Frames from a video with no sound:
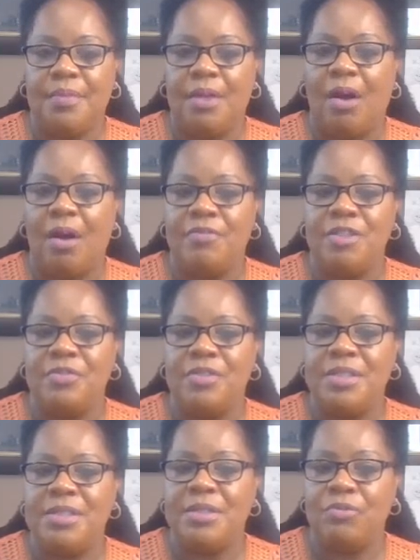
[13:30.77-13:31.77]
Office
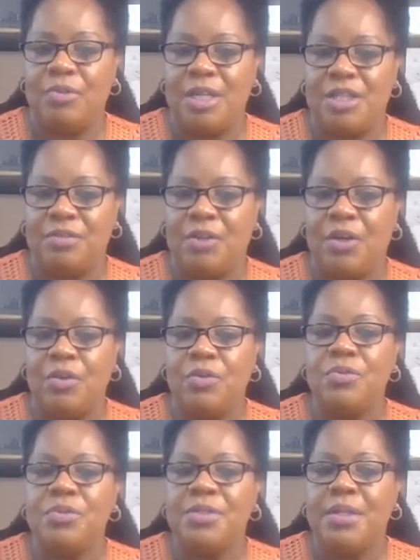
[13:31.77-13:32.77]
visit, range of
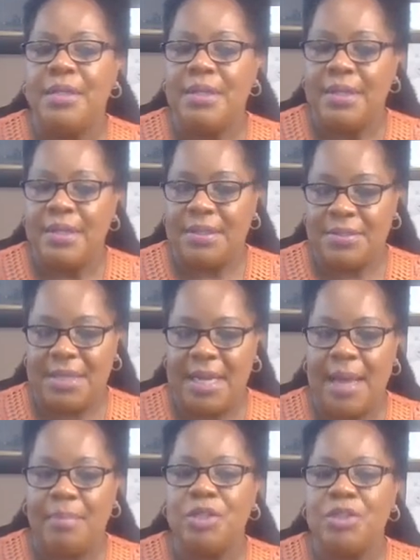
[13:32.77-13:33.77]
codes,
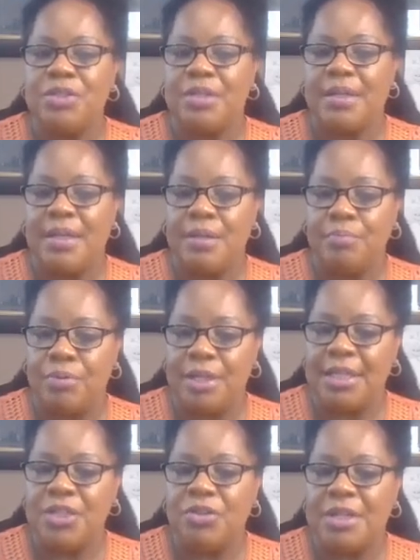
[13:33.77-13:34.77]
established, and
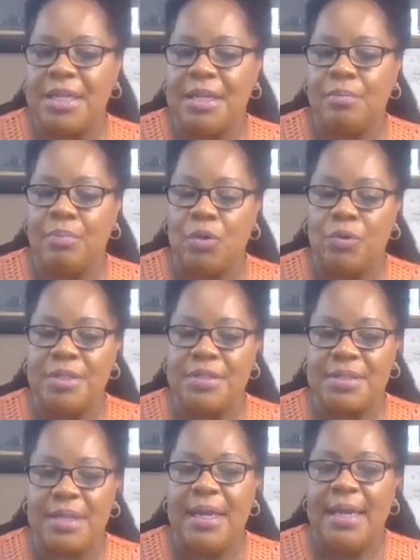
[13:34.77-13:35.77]
bring in your key
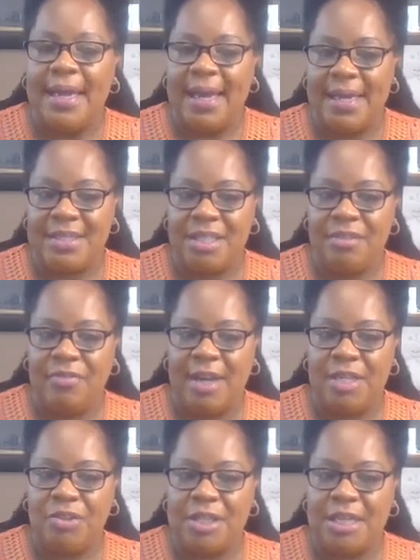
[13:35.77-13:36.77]
components.
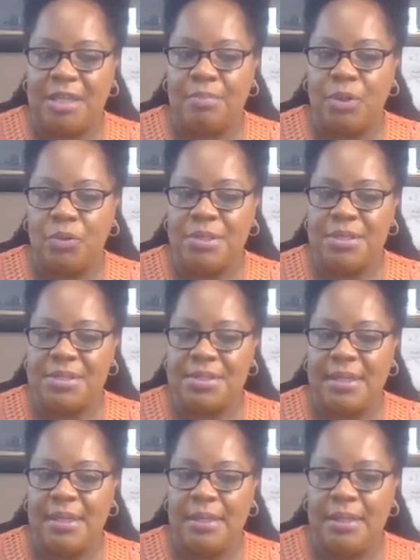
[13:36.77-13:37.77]
Identify your key components
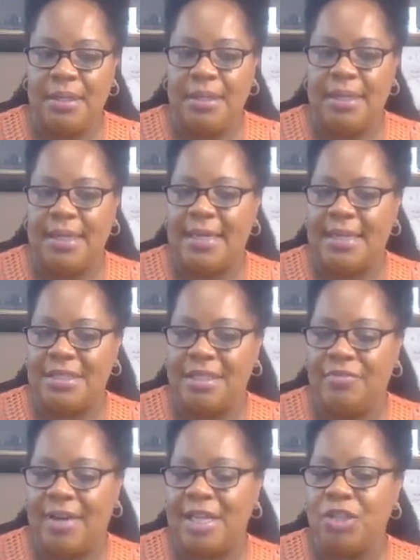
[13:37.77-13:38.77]
and
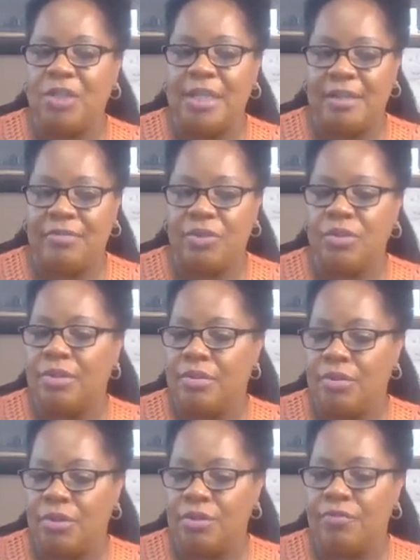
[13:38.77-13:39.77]
identify your level
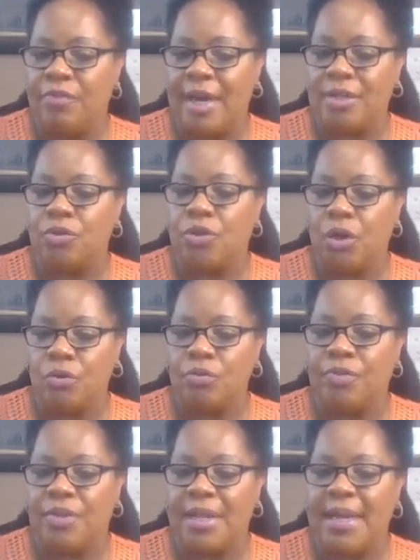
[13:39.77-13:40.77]
or your final
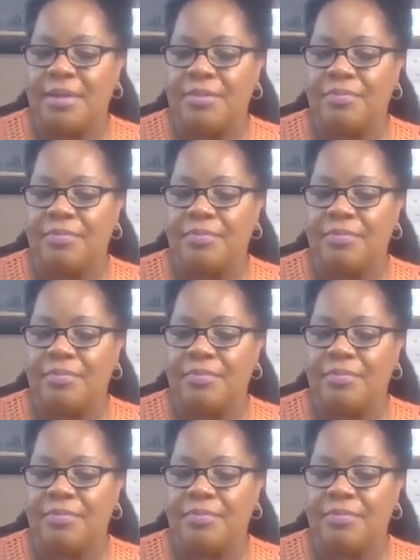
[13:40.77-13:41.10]
code for that.